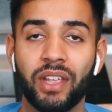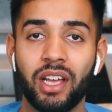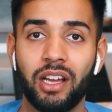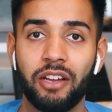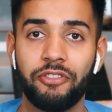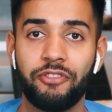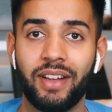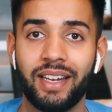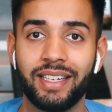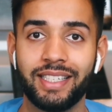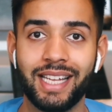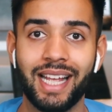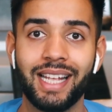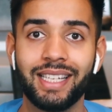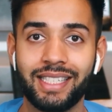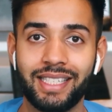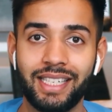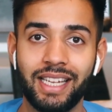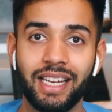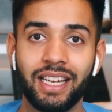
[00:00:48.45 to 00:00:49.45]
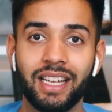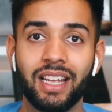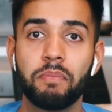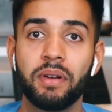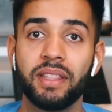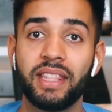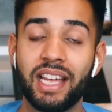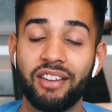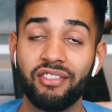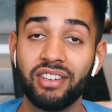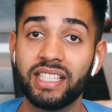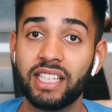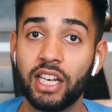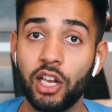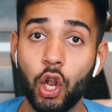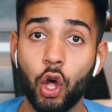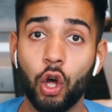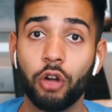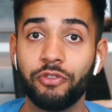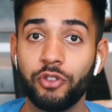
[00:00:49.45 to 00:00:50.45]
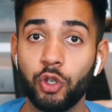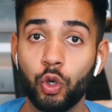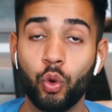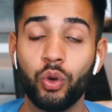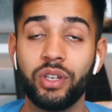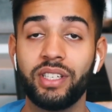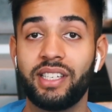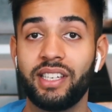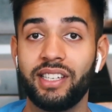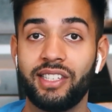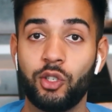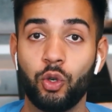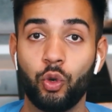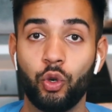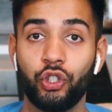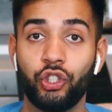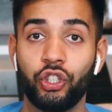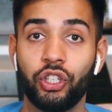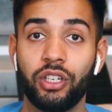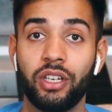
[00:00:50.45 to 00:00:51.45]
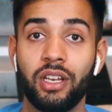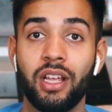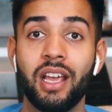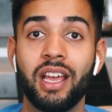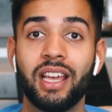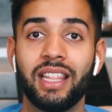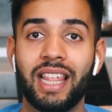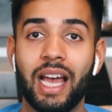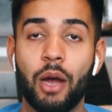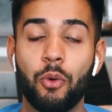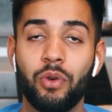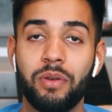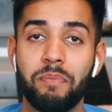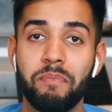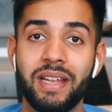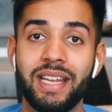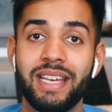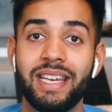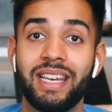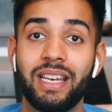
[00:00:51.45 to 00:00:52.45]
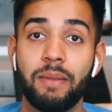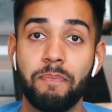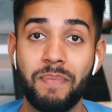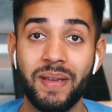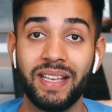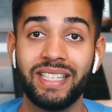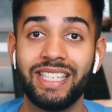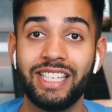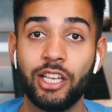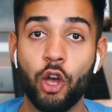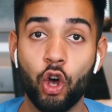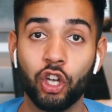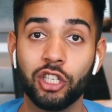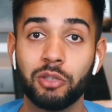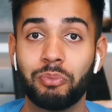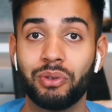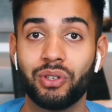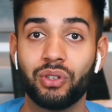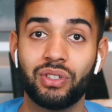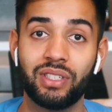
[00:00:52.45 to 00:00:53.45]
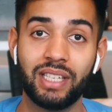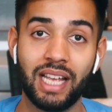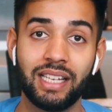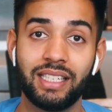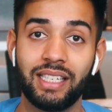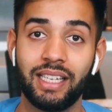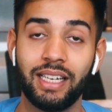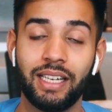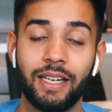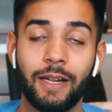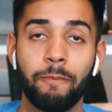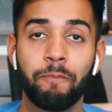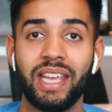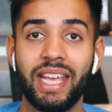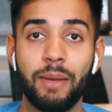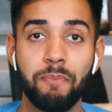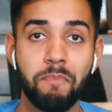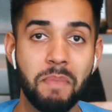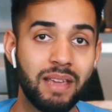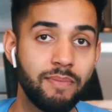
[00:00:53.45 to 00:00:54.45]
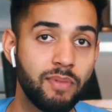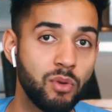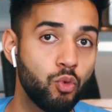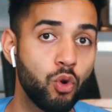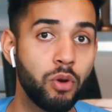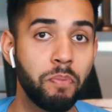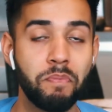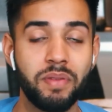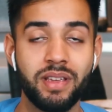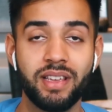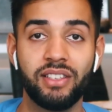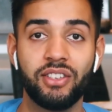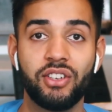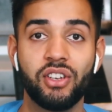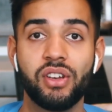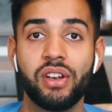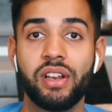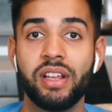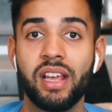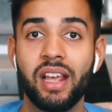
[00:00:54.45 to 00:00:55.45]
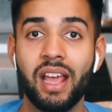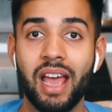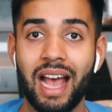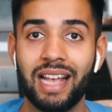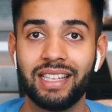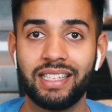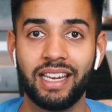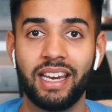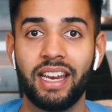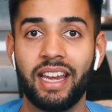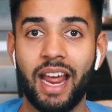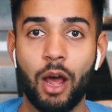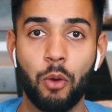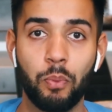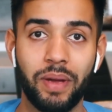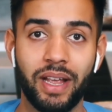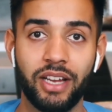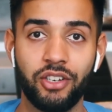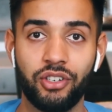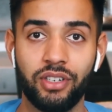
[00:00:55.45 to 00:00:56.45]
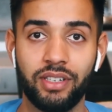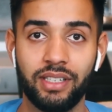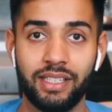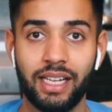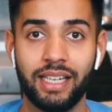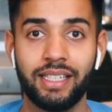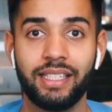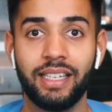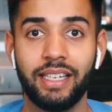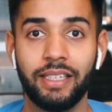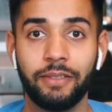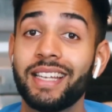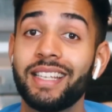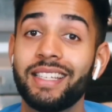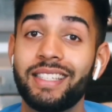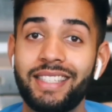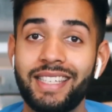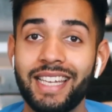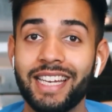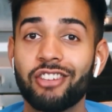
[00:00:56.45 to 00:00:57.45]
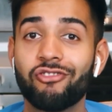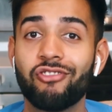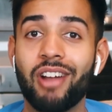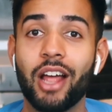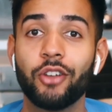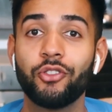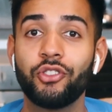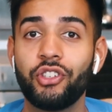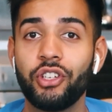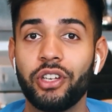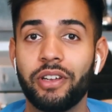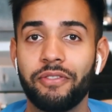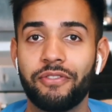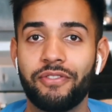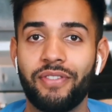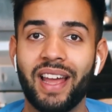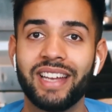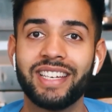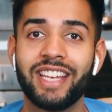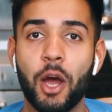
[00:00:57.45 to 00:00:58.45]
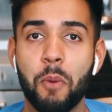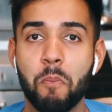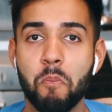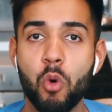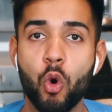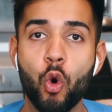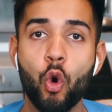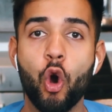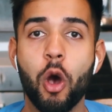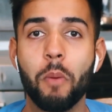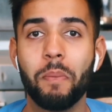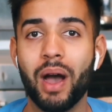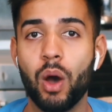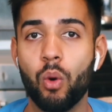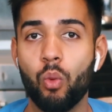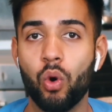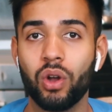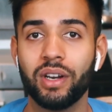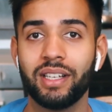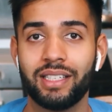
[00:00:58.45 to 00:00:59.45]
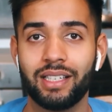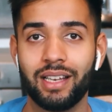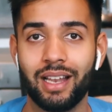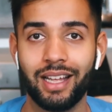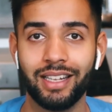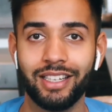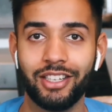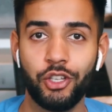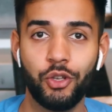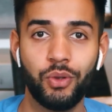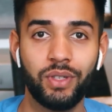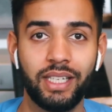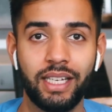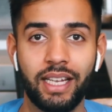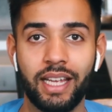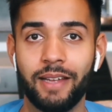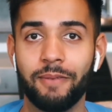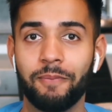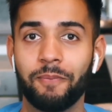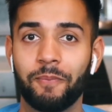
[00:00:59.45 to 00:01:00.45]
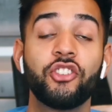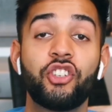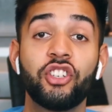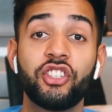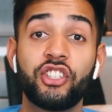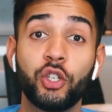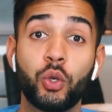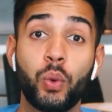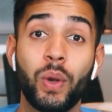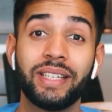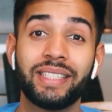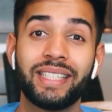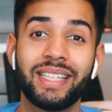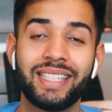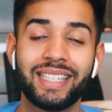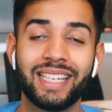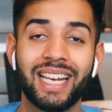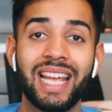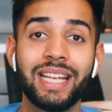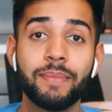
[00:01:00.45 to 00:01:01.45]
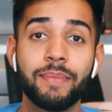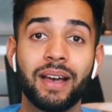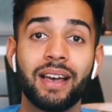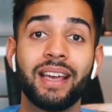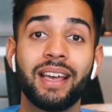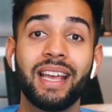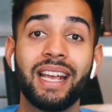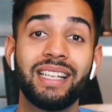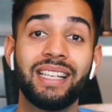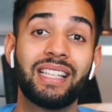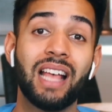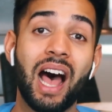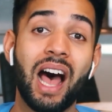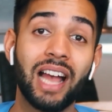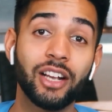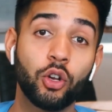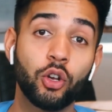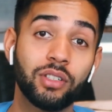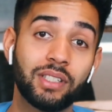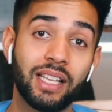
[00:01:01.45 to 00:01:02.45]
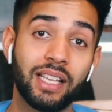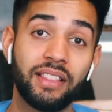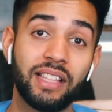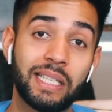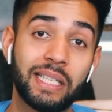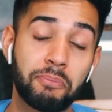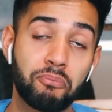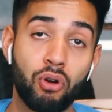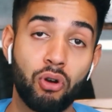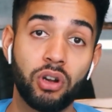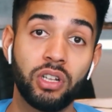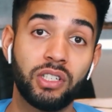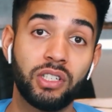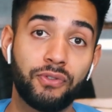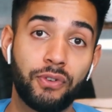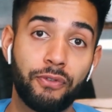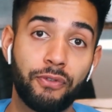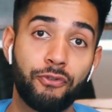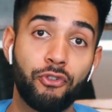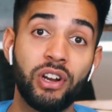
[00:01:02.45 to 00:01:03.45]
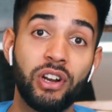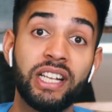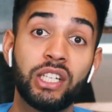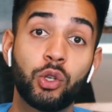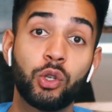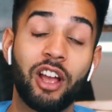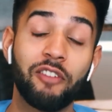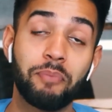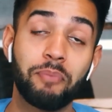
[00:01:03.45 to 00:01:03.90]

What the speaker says: are fantastic, but there is a lot of noise distortion that would mean in a busy hospital setting, it maybe wouldn't be as good as in an outpatient setting. Stick around so you can find out more about what it's like using it. Just a quick disclaimer is that I got sent this product for free, so I've